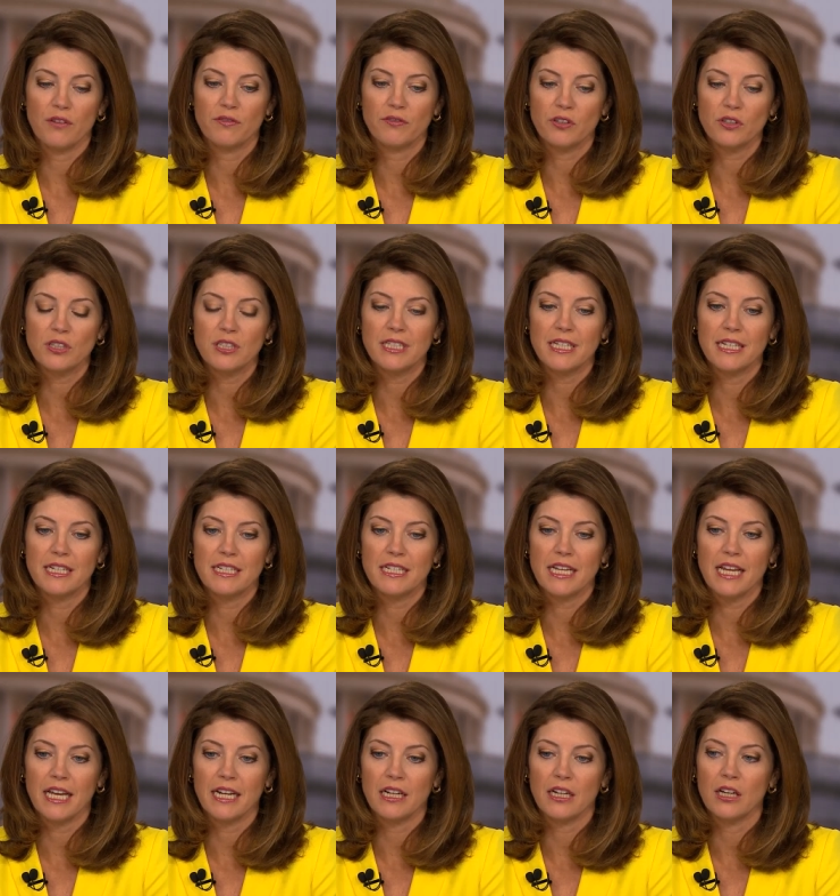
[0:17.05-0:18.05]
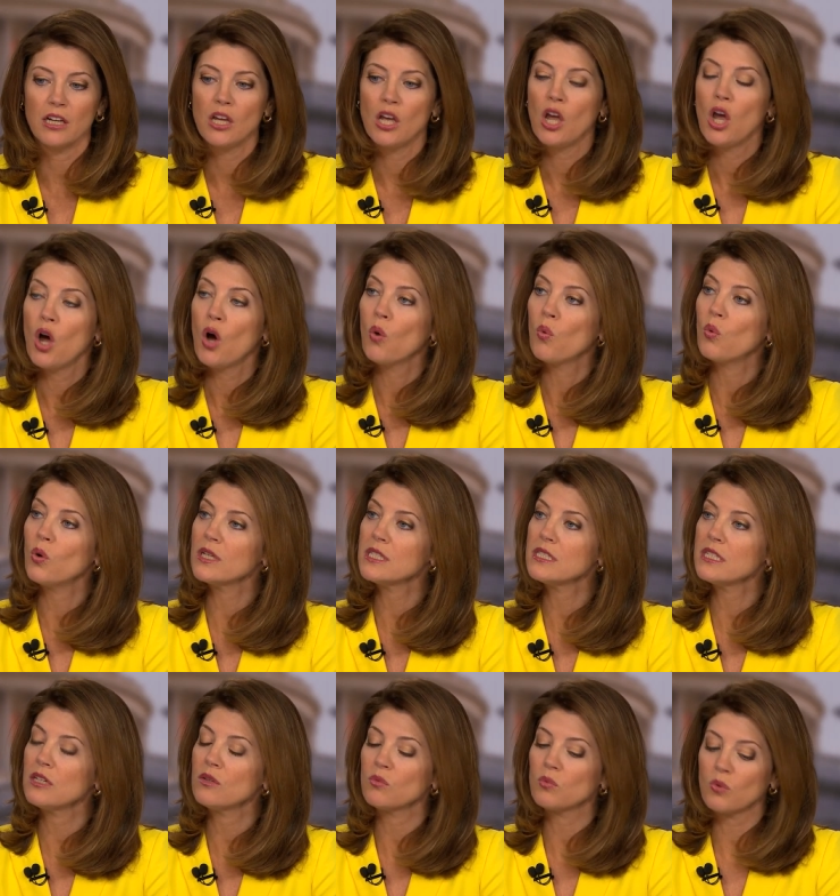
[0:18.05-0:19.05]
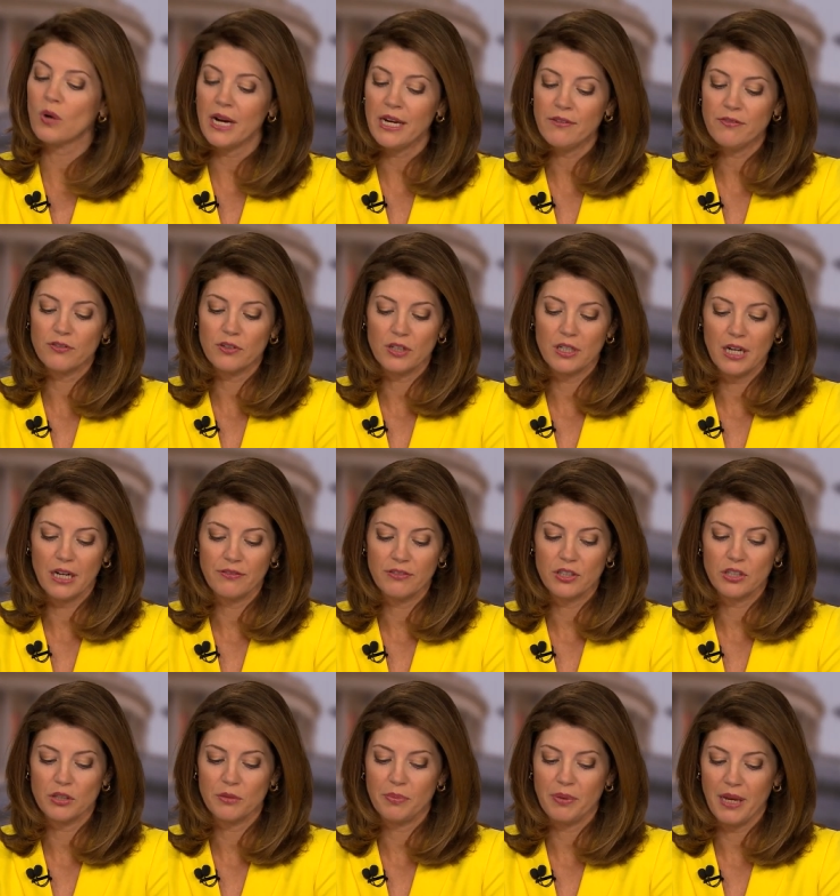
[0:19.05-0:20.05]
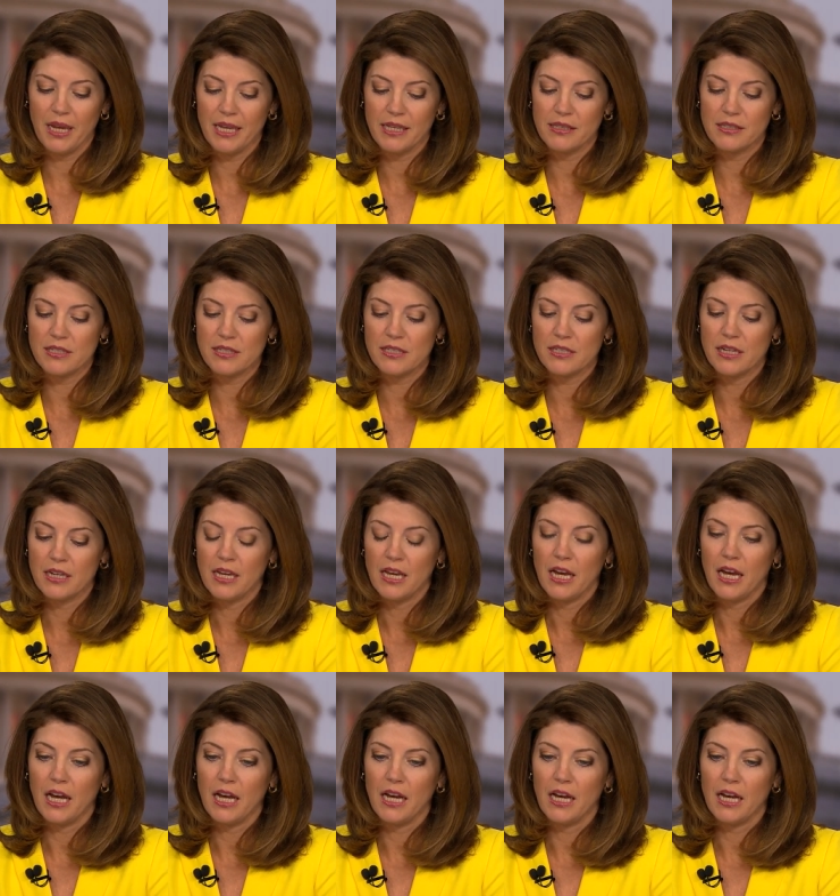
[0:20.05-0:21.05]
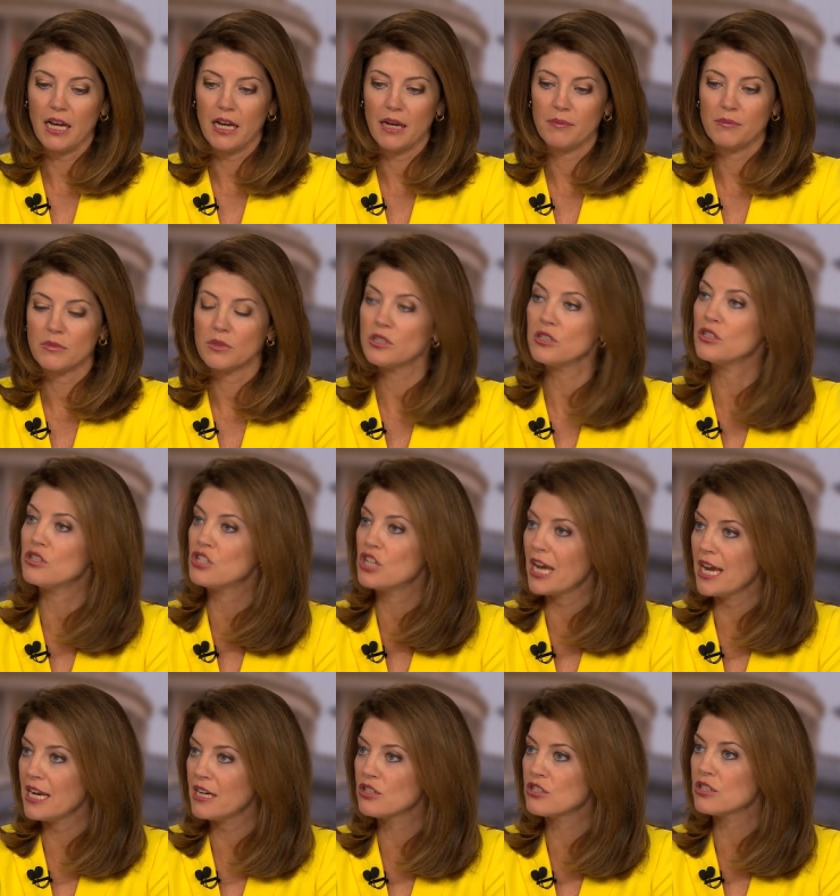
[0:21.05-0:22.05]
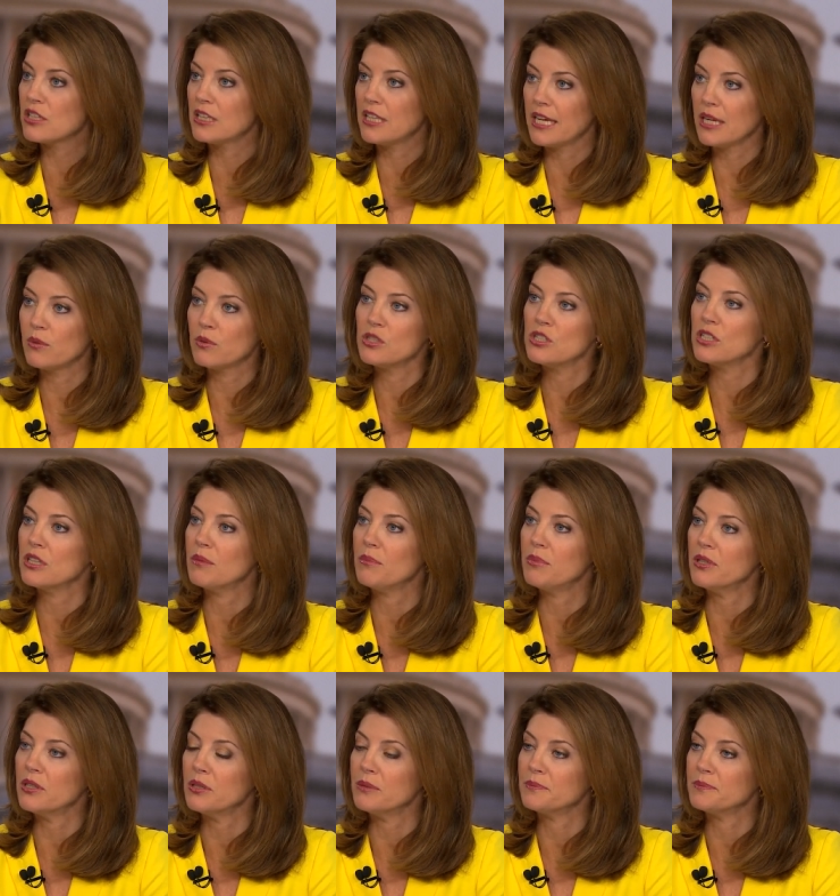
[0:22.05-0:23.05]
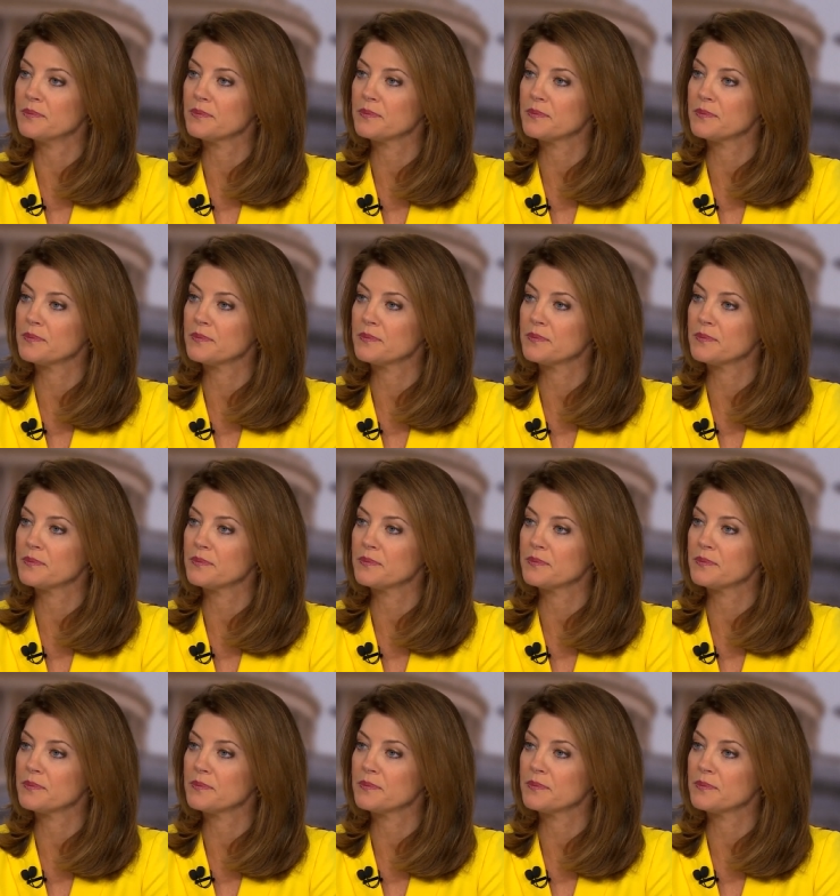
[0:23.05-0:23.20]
First, Indiana. Was it right for Governor Pence to change the language in the bill?